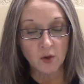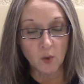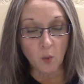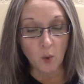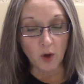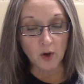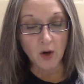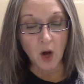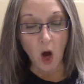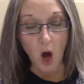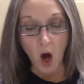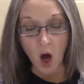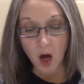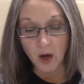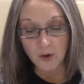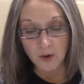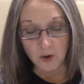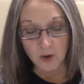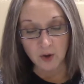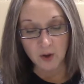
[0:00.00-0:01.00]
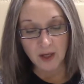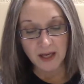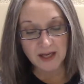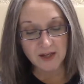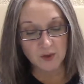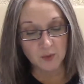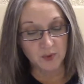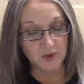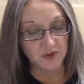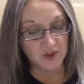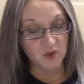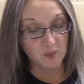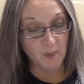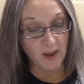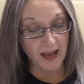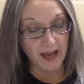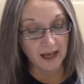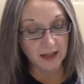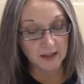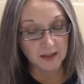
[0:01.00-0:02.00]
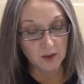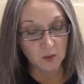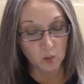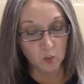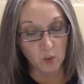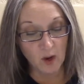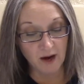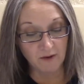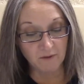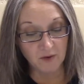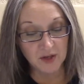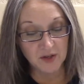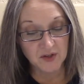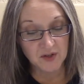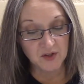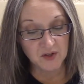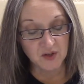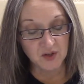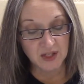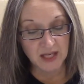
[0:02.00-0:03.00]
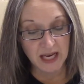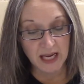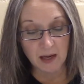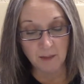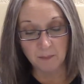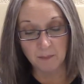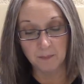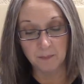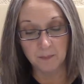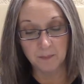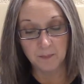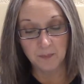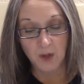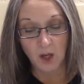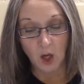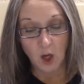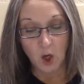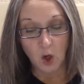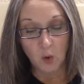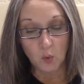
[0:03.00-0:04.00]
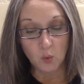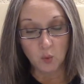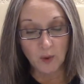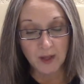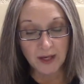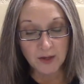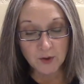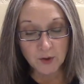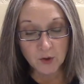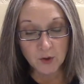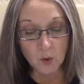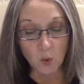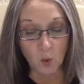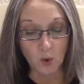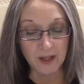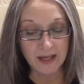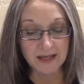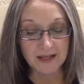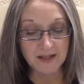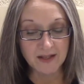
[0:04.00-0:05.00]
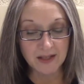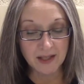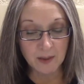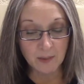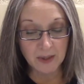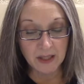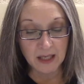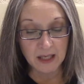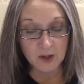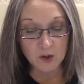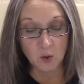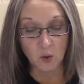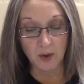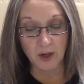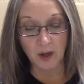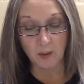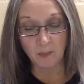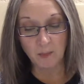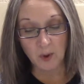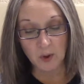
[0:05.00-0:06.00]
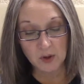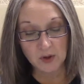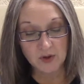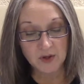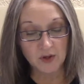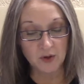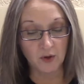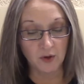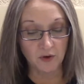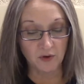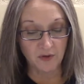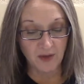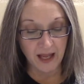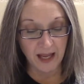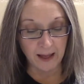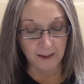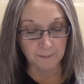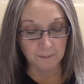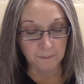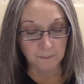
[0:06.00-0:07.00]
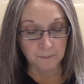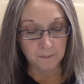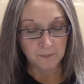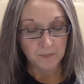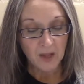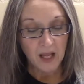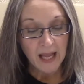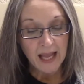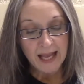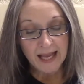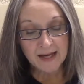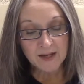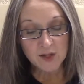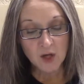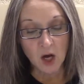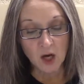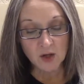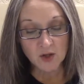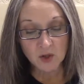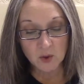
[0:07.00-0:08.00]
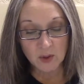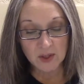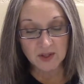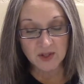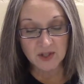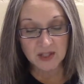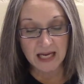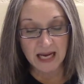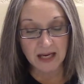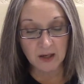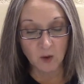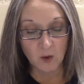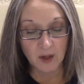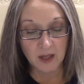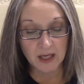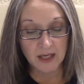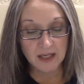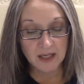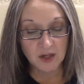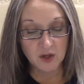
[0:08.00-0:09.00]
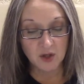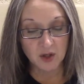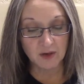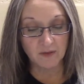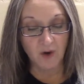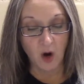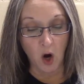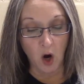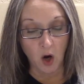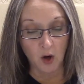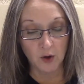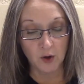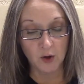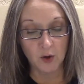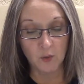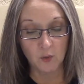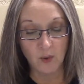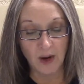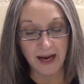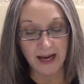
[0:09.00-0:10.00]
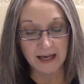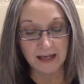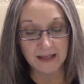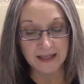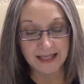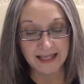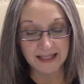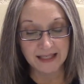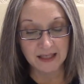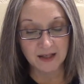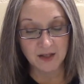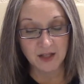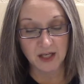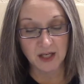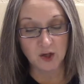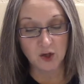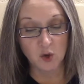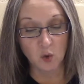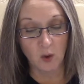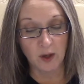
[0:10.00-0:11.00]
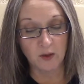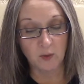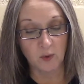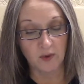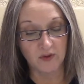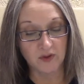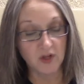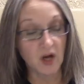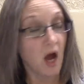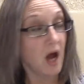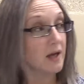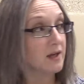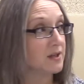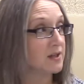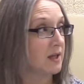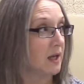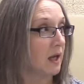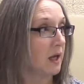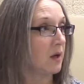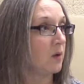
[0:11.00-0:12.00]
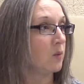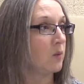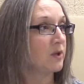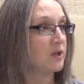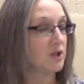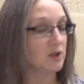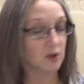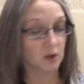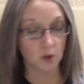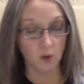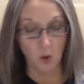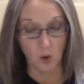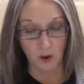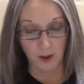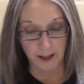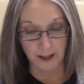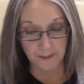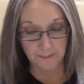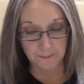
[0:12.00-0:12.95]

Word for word: word honor is respect, reverence, esteem, rendered or exhibited toward a person or thing. It's also a state or condition of honor, rank, dignity, joined with doxa, which is glory.